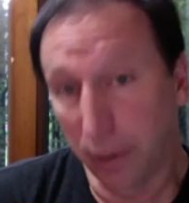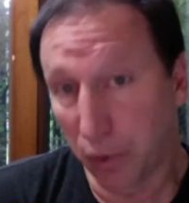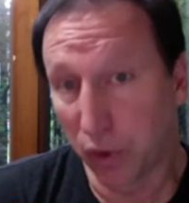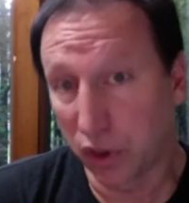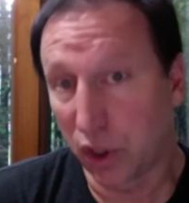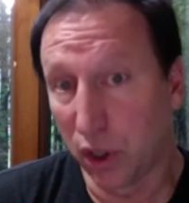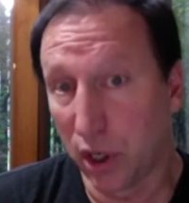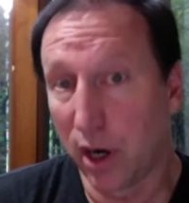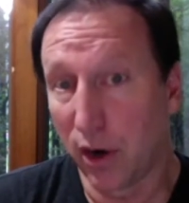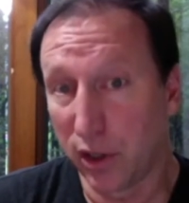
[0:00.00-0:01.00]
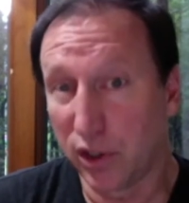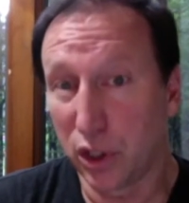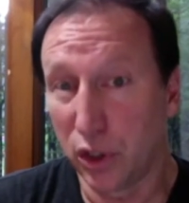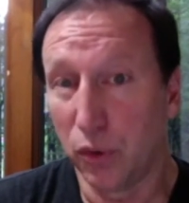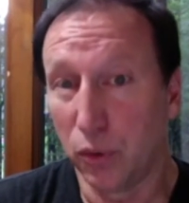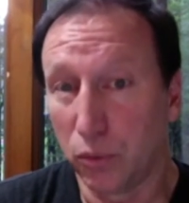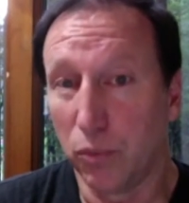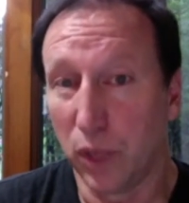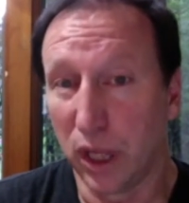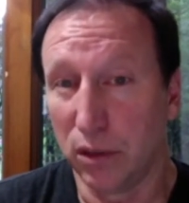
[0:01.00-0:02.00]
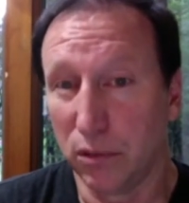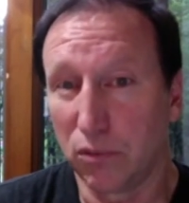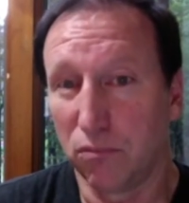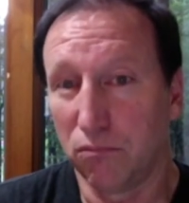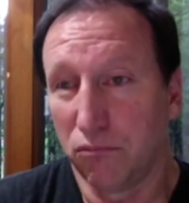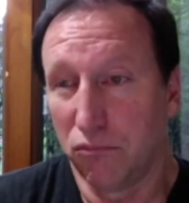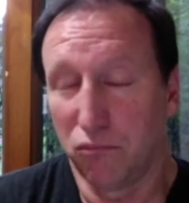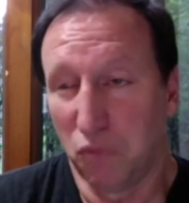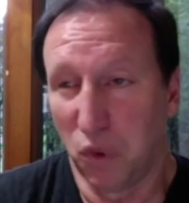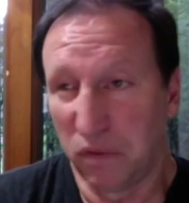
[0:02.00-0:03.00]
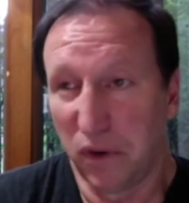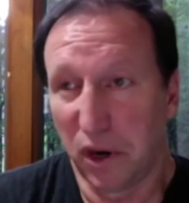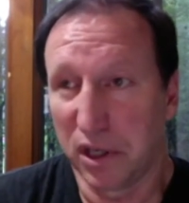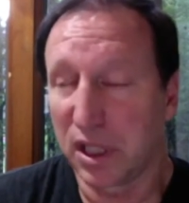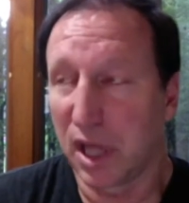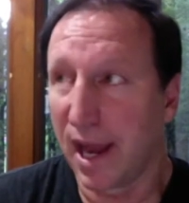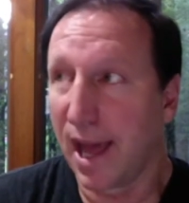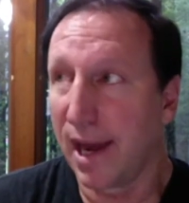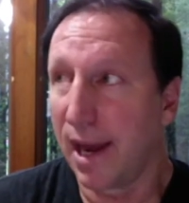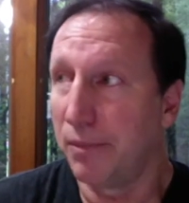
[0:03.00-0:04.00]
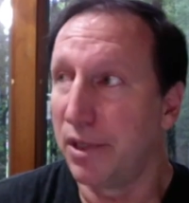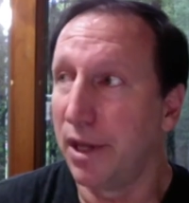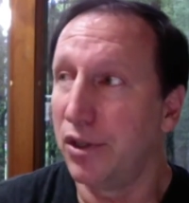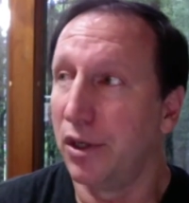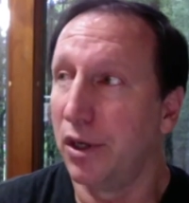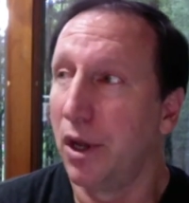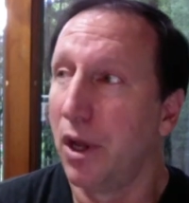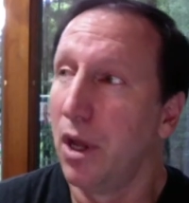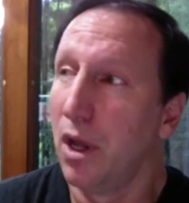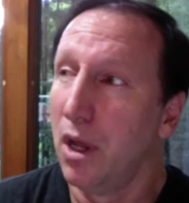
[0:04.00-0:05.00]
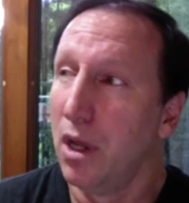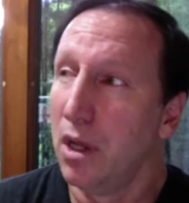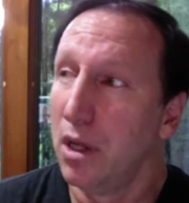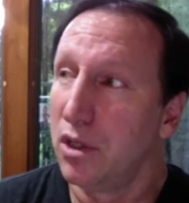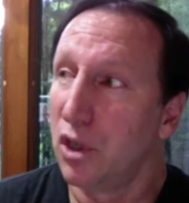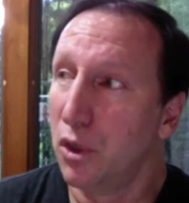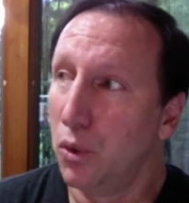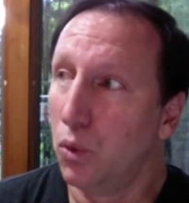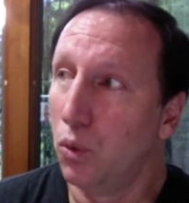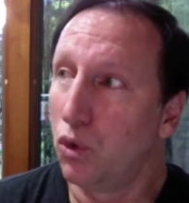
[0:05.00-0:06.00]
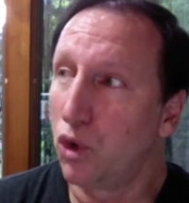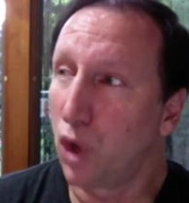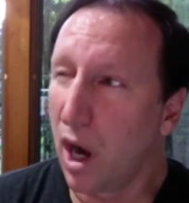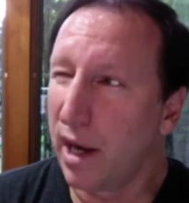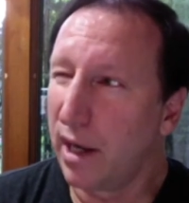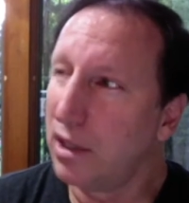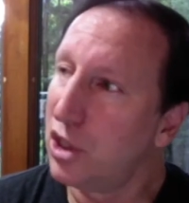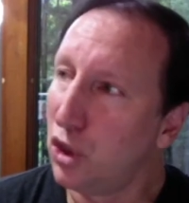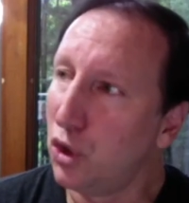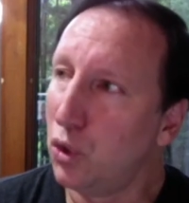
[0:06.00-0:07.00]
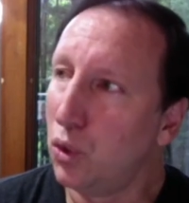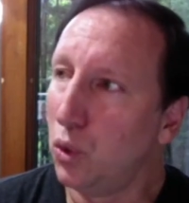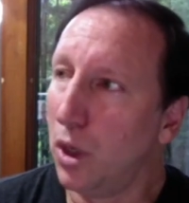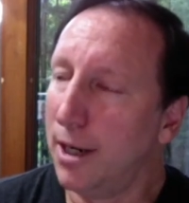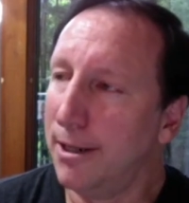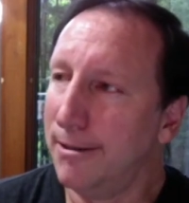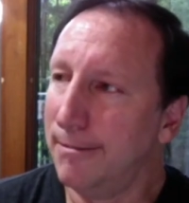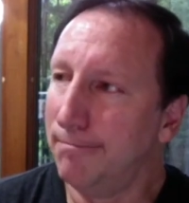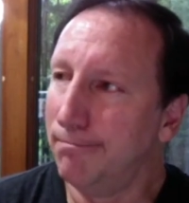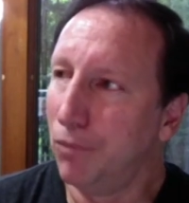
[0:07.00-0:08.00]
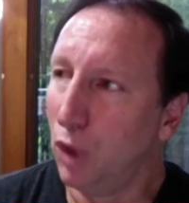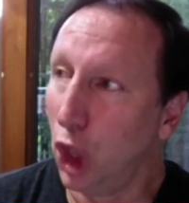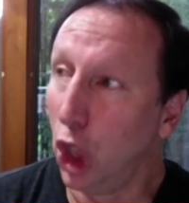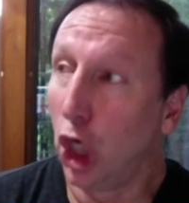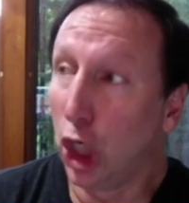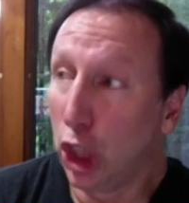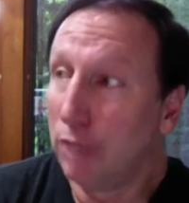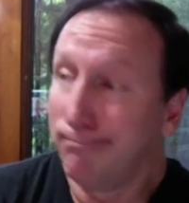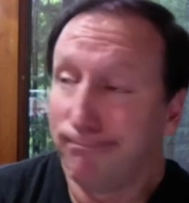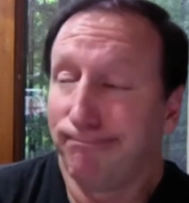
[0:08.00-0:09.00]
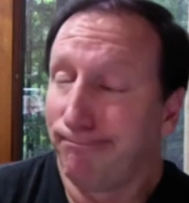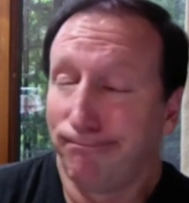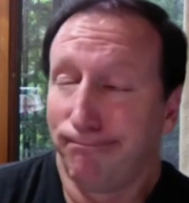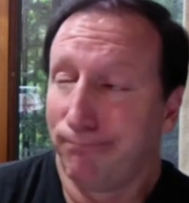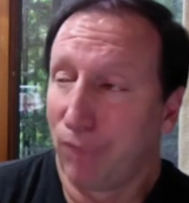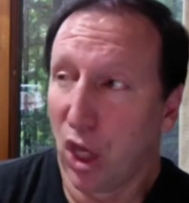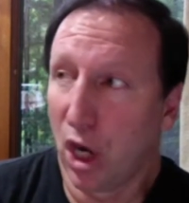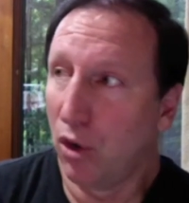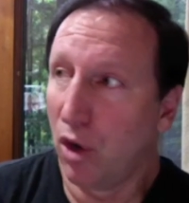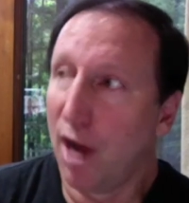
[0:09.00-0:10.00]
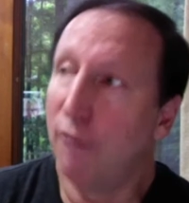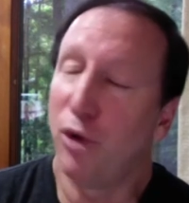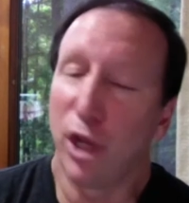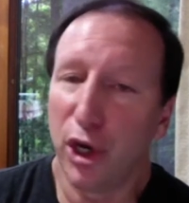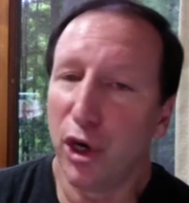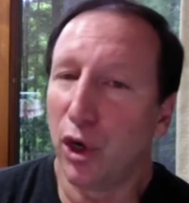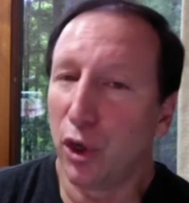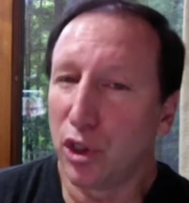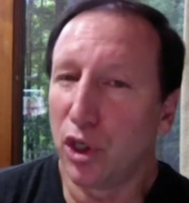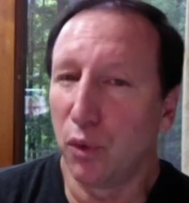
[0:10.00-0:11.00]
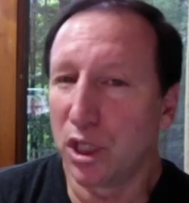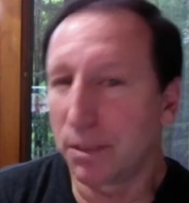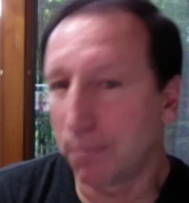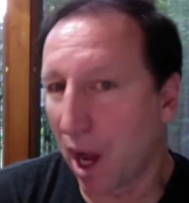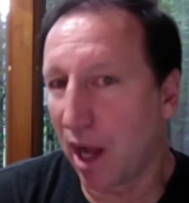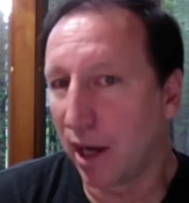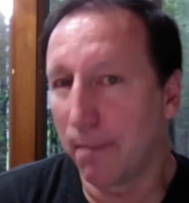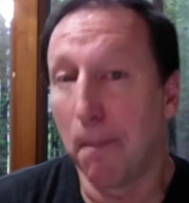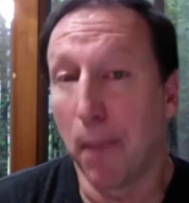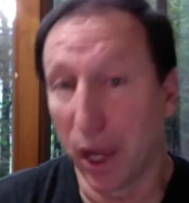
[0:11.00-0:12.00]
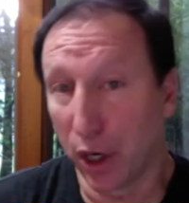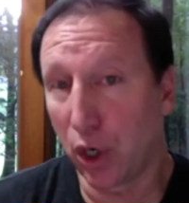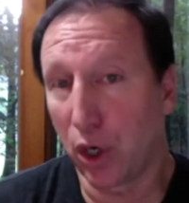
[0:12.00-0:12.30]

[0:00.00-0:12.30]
persecuted areas too, but with very slight adaptation. So trying to learn, you know, every year to respond better